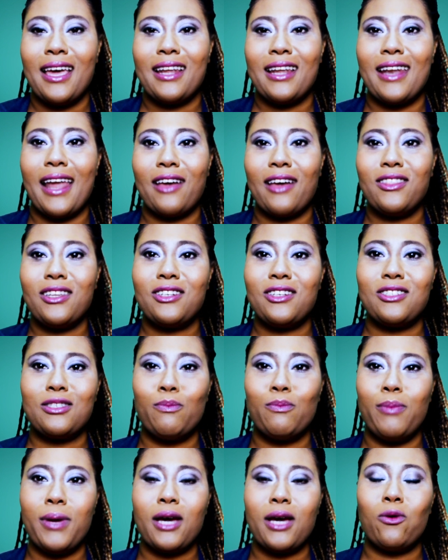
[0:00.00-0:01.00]
Now there's
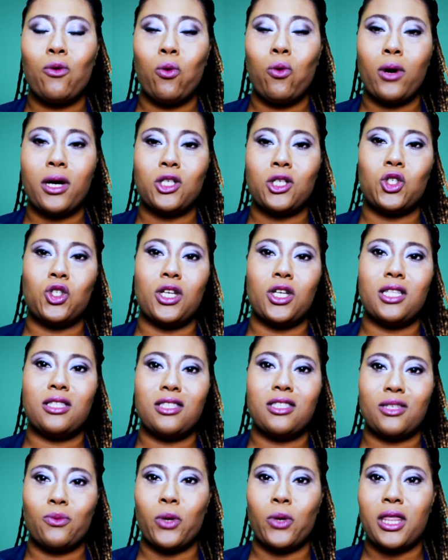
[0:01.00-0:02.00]
big
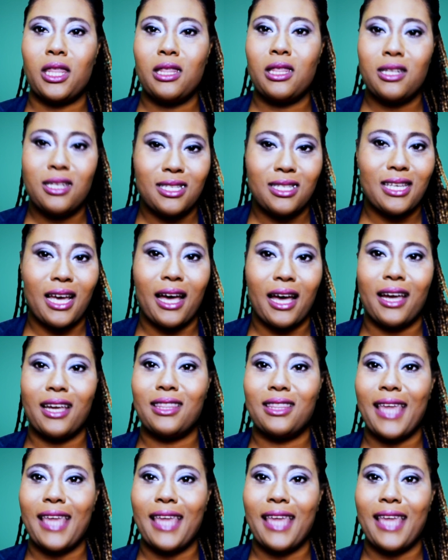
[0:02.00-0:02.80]
questions within the design,